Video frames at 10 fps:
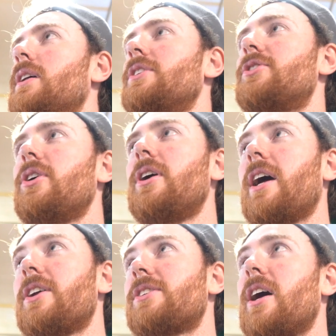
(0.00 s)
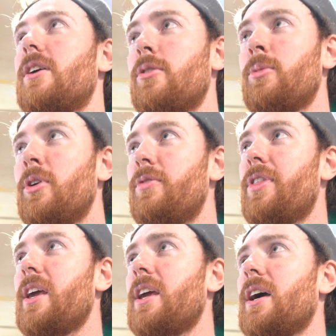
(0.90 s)
Let's do it. I just got to remove
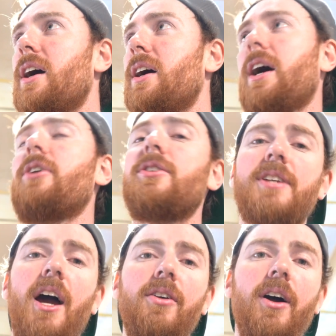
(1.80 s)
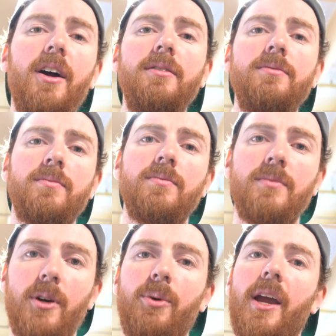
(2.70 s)
the uh, outer tie rod
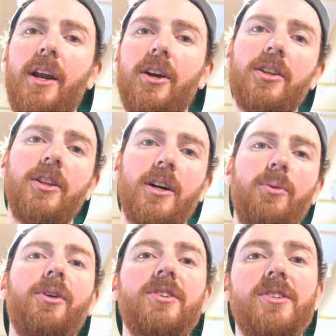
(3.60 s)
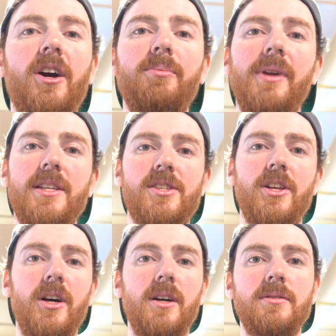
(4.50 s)
and we can get a good look at what this arm needs
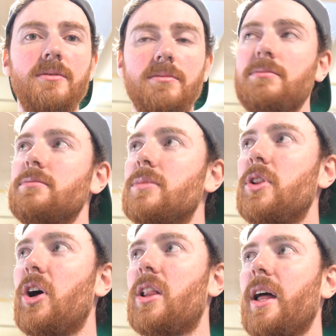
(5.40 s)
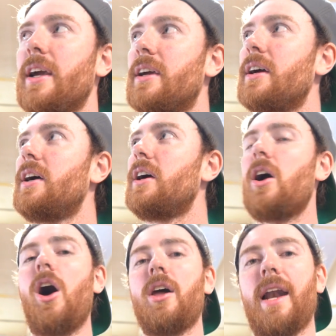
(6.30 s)
to look like
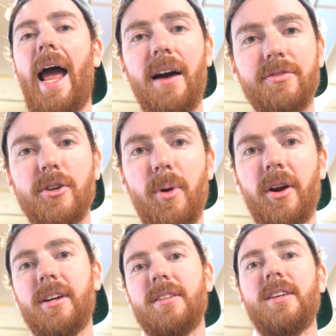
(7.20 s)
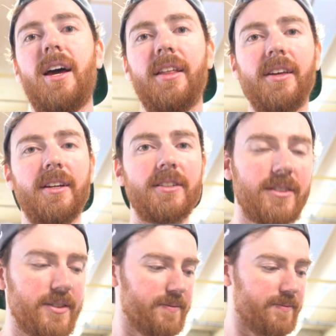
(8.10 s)
on an aftermarket side of things.